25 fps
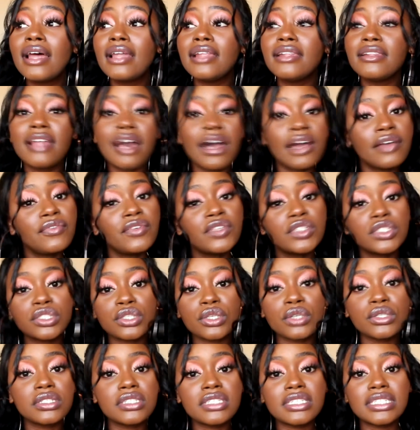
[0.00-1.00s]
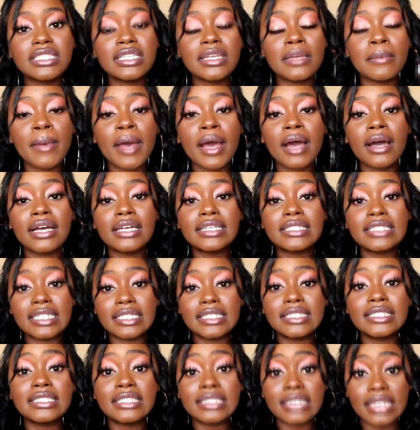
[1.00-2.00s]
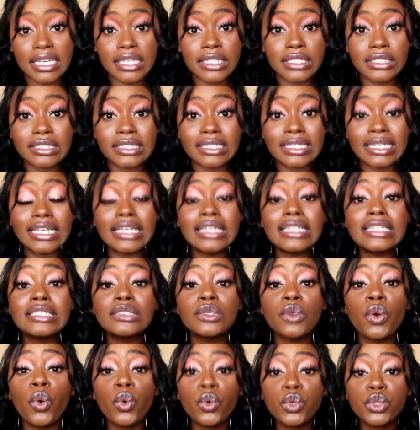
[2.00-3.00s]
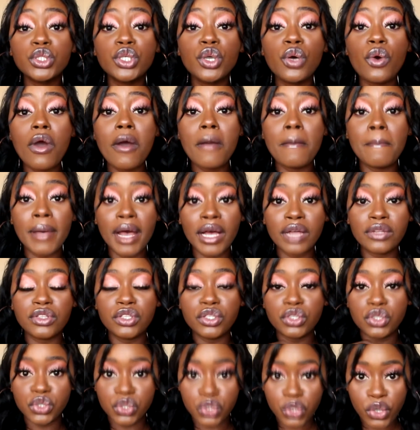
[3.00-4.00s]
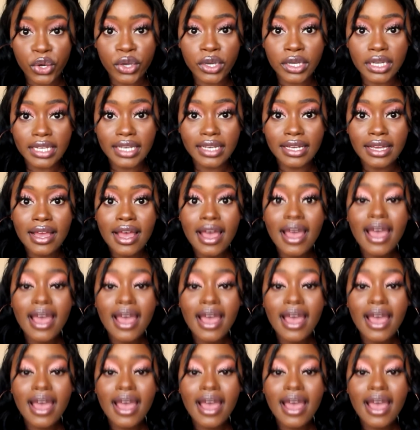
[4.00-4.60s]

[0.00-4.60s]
Life is not just about a destination. It is also about the journey.